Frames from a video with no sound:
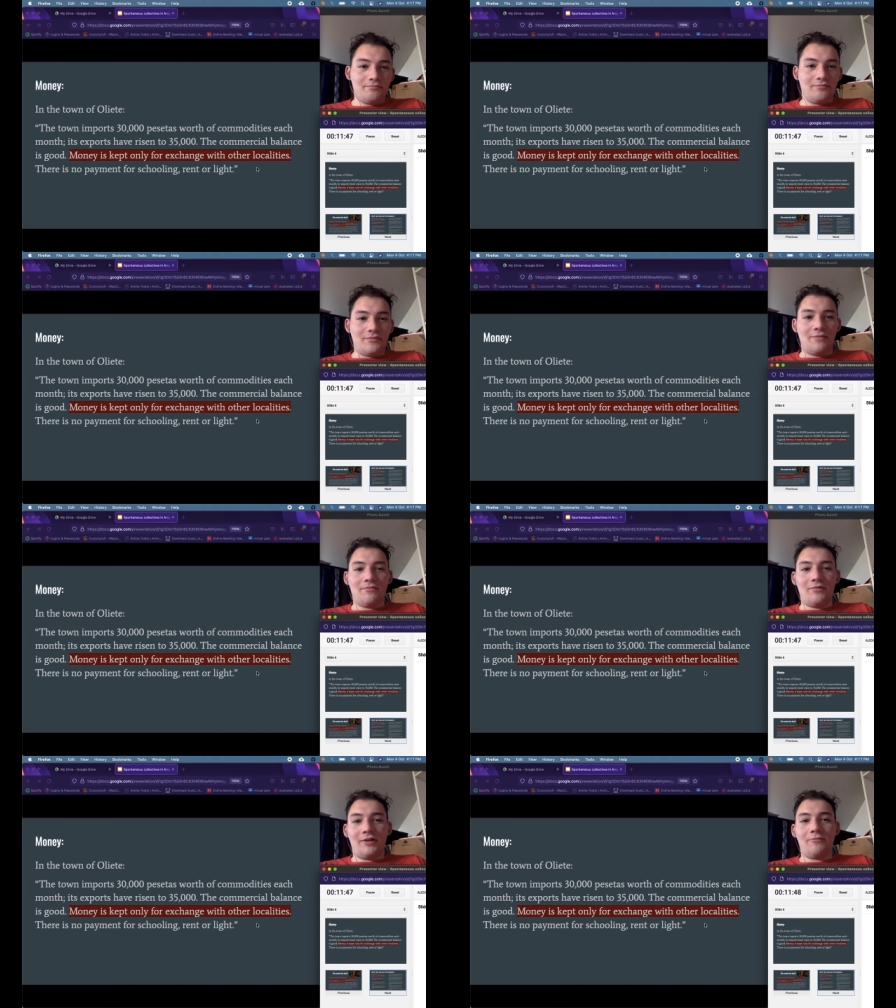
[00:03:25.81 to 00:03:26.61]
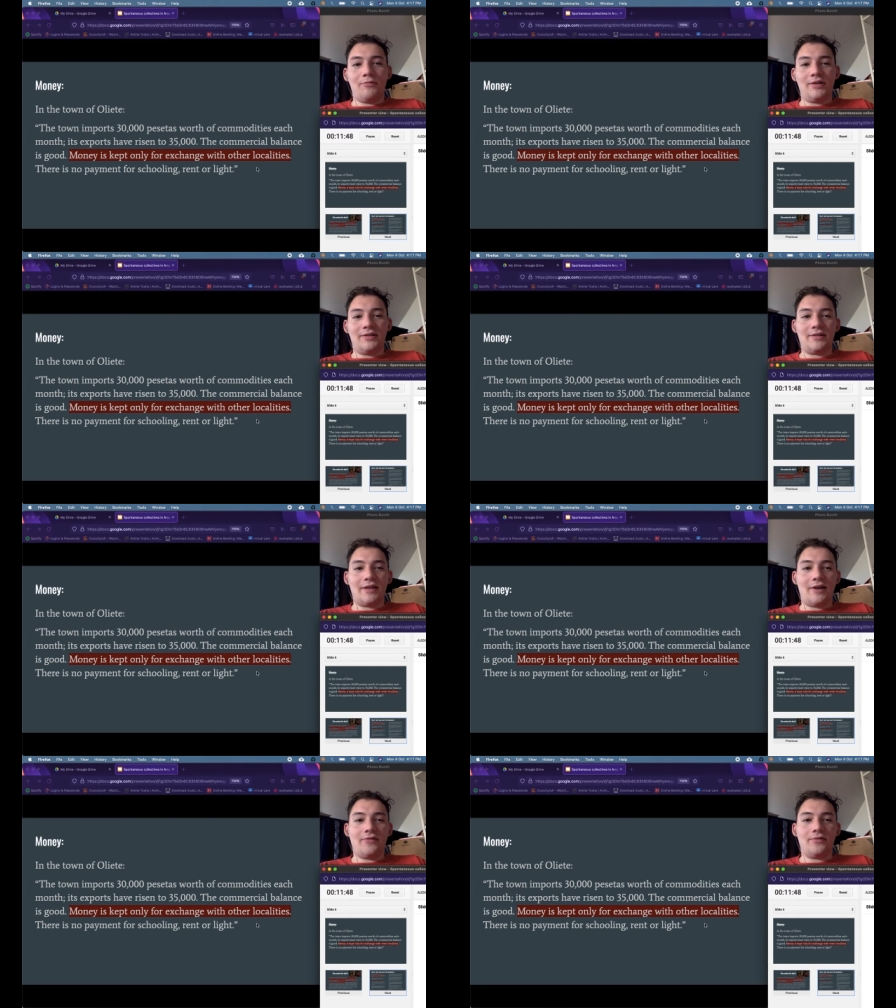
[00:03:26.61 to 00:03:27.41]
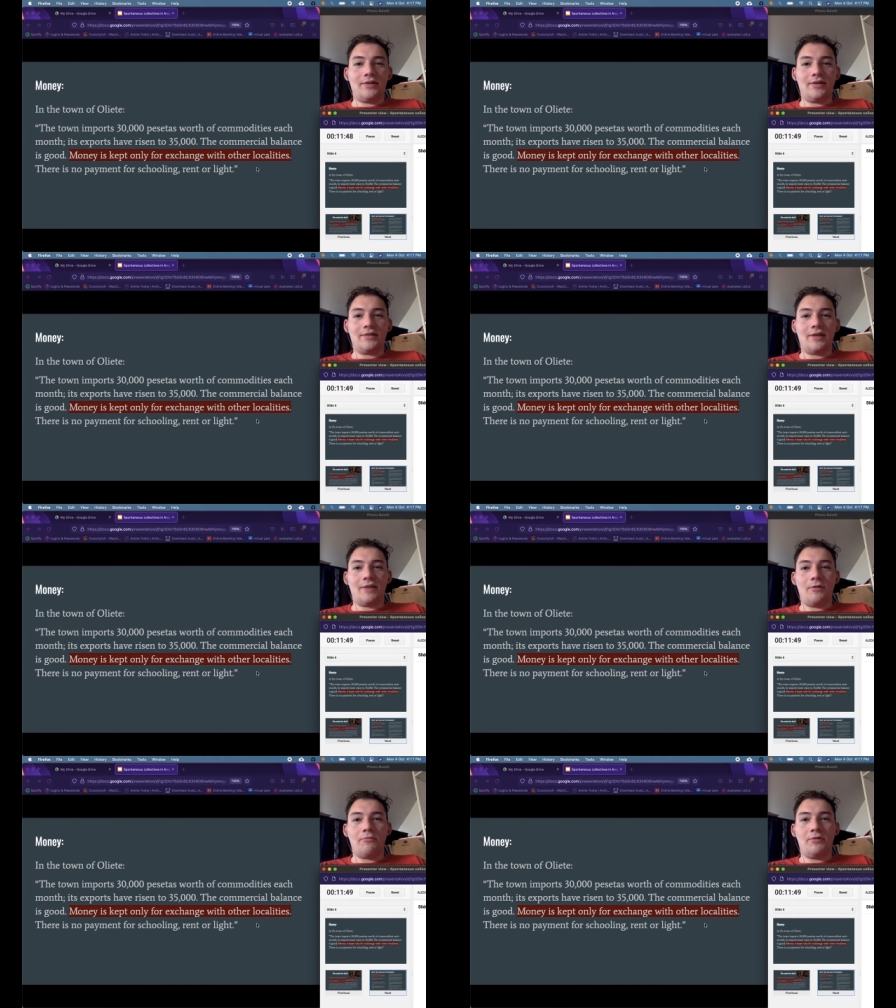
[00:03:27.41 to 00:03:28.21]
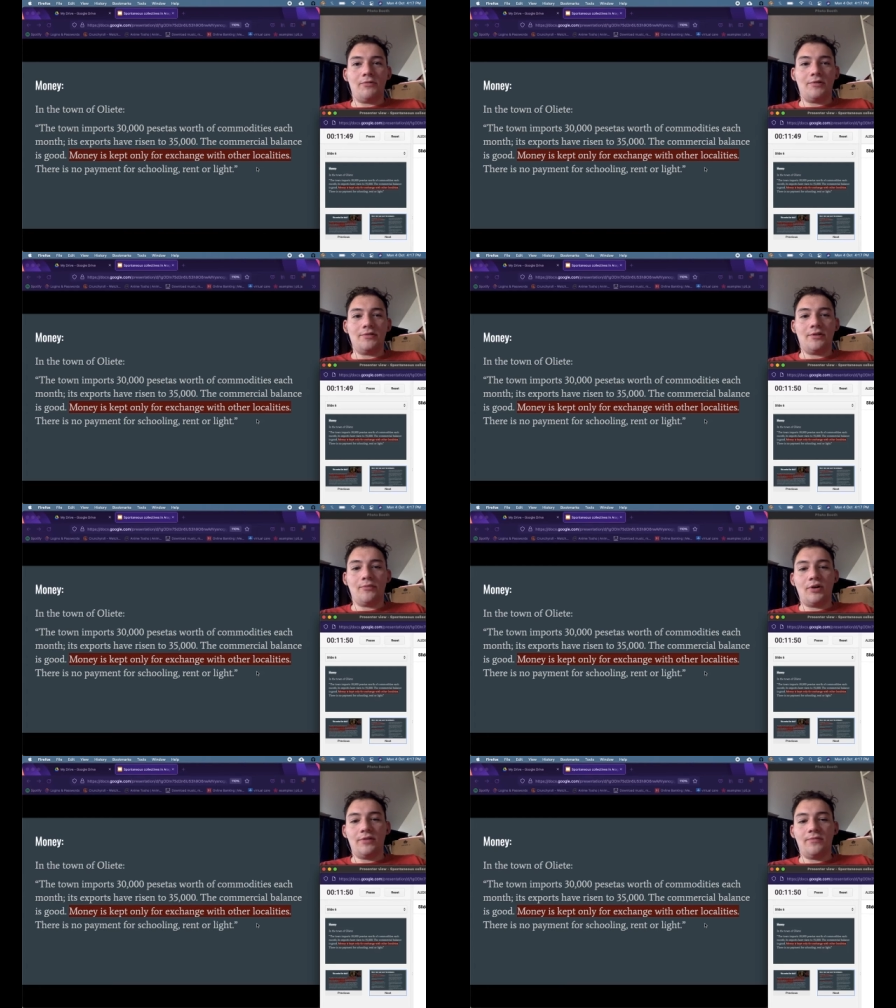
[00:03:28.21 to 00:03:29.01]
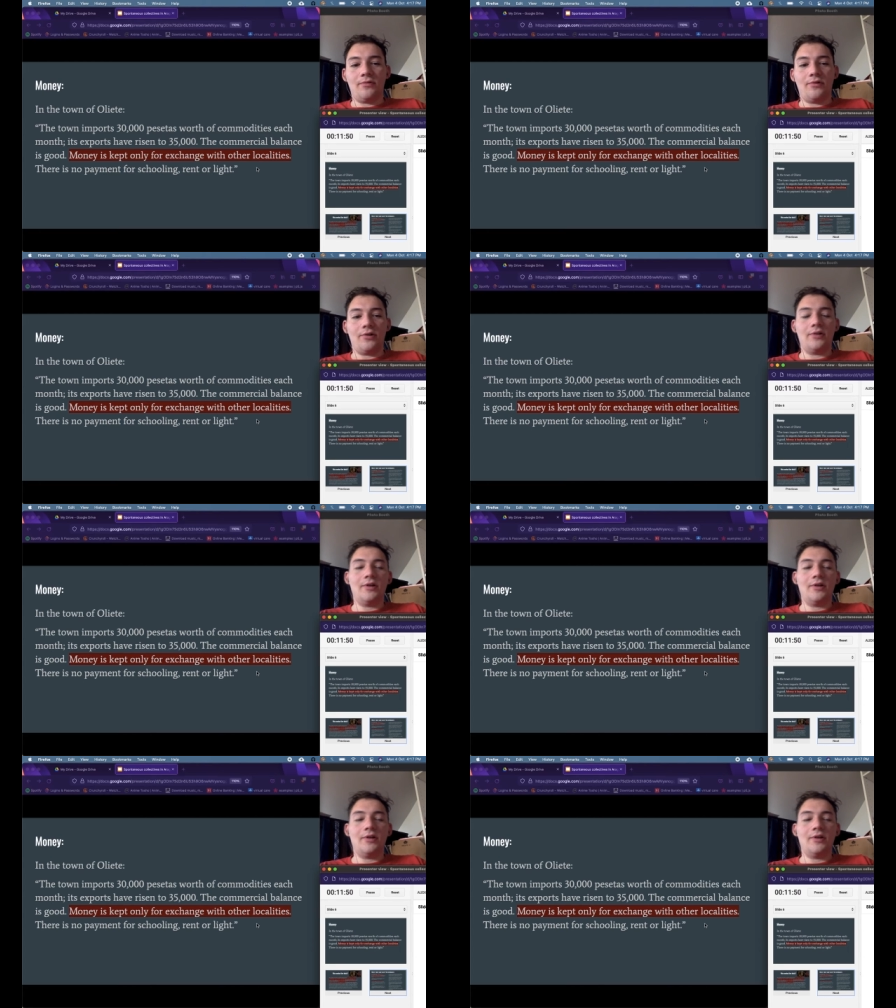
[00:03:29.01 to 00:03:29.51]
and like we as a town can decide what we want to use our money for.